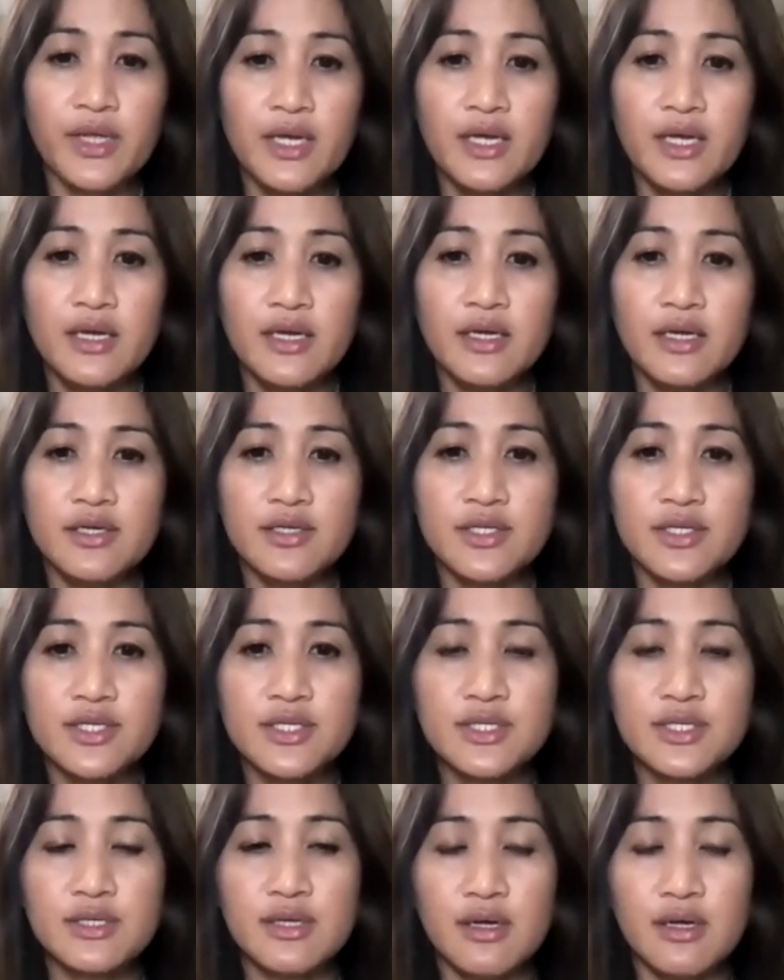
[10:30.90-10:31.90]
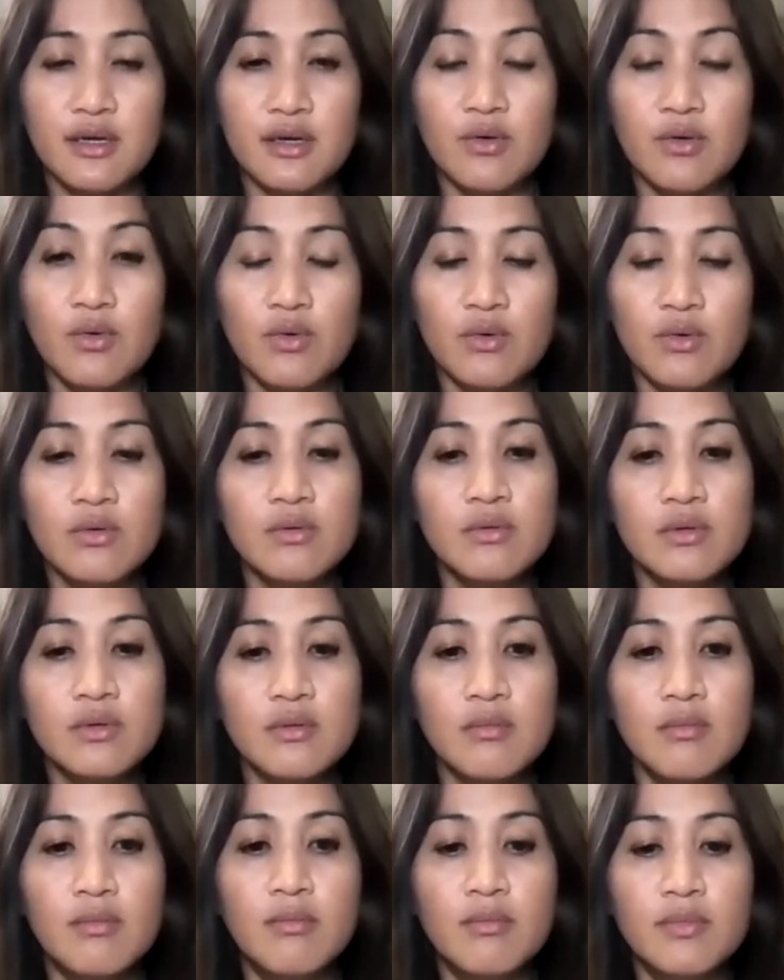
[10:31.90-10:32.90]
is
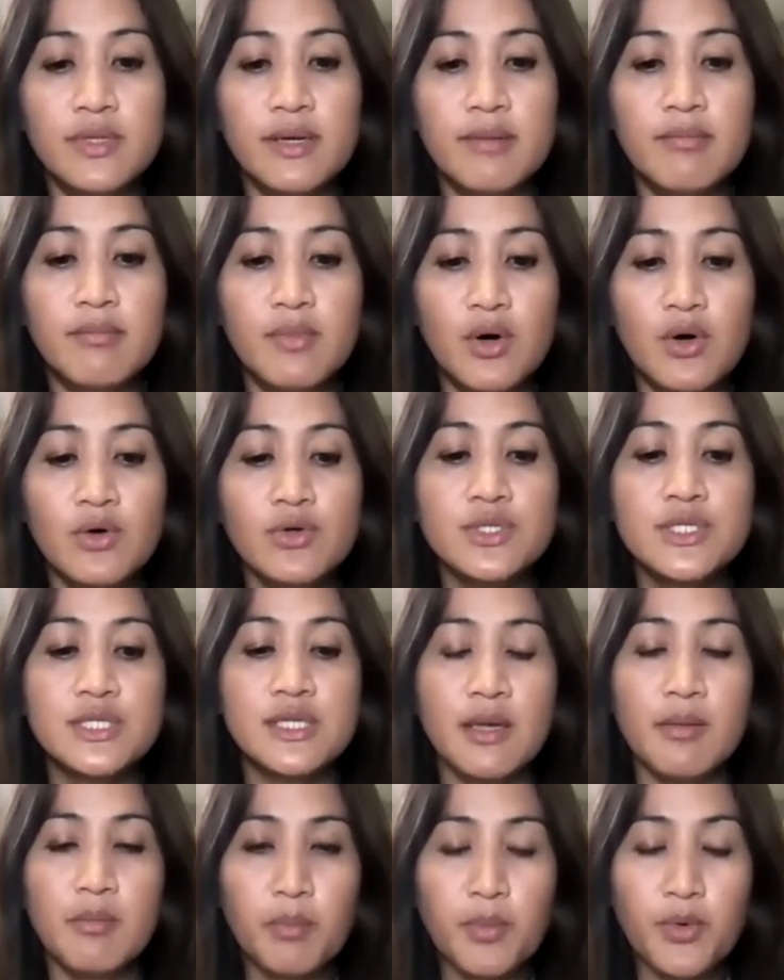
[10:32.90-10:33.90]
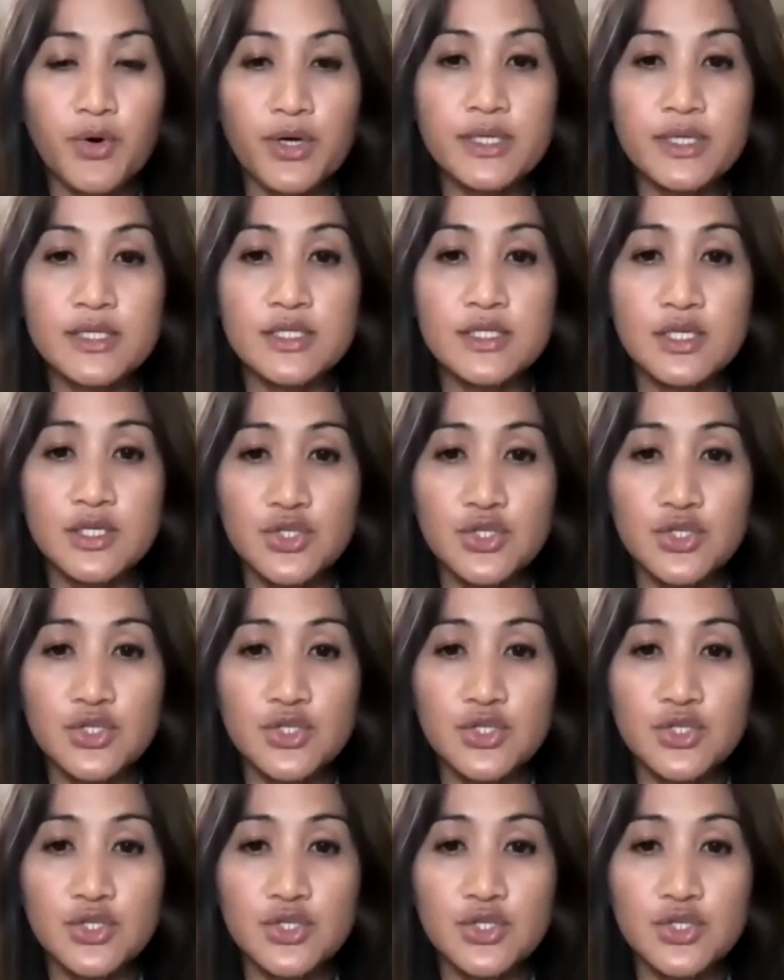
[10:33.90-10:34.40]
the most important